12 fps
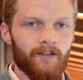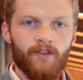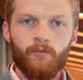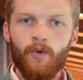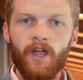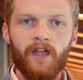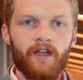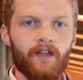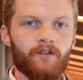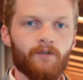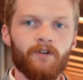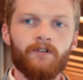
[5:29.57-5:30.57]
the
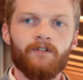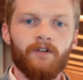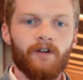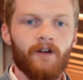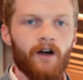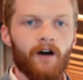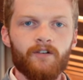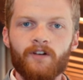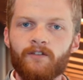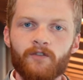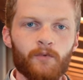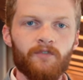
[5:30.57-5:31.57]
pain or
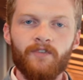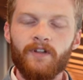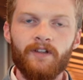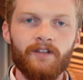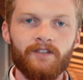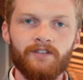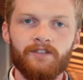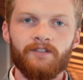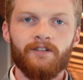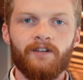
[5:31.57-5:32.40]
uncomfortable feelings,